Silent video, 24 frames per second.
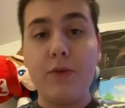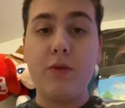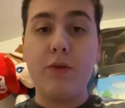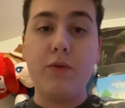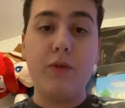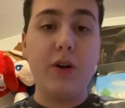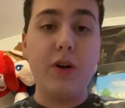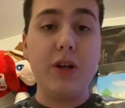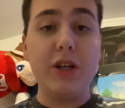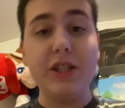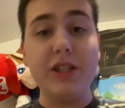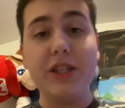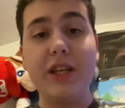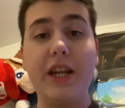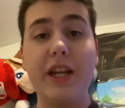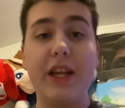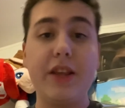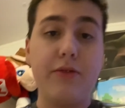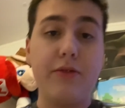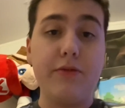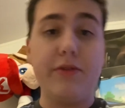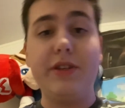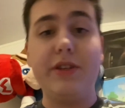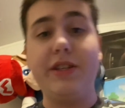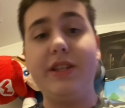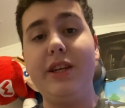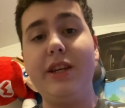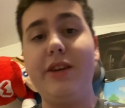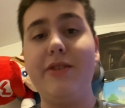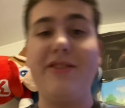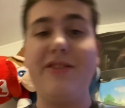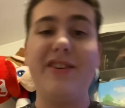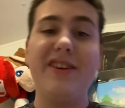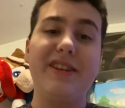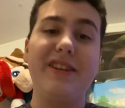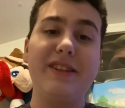we're just getting through the
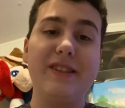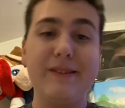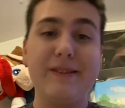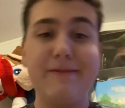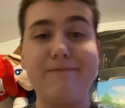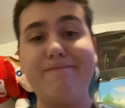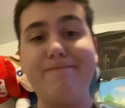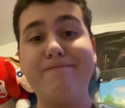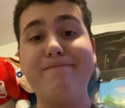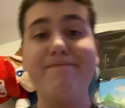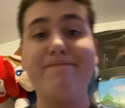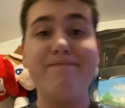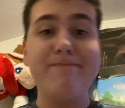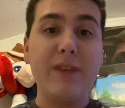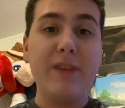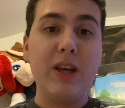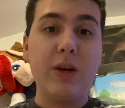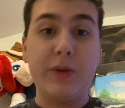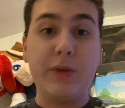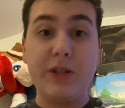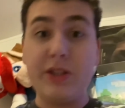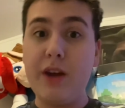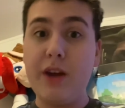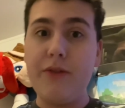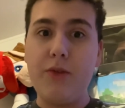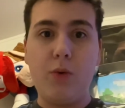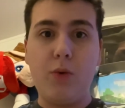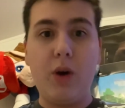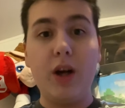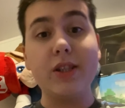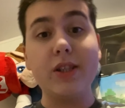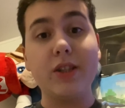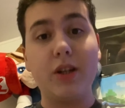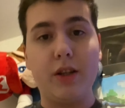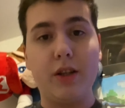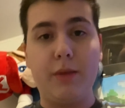series. We still haven't
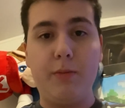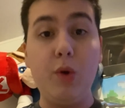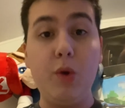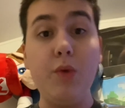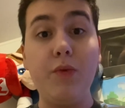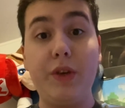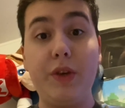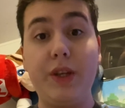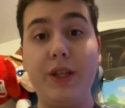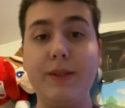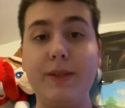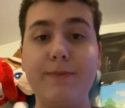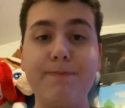watched all the movies.